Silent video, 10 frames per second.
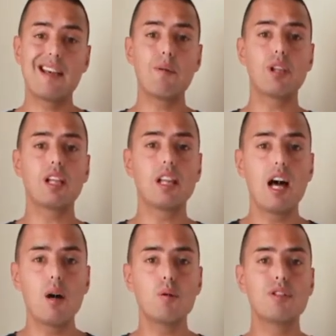It will
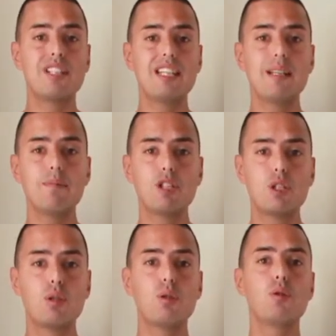allow teams
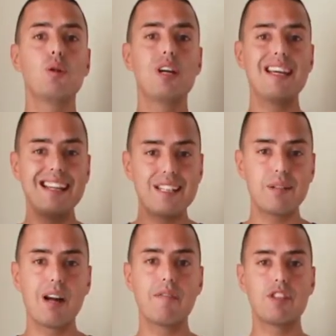to
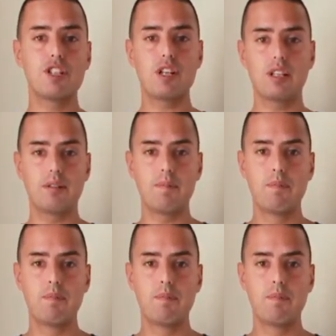integrate with each other.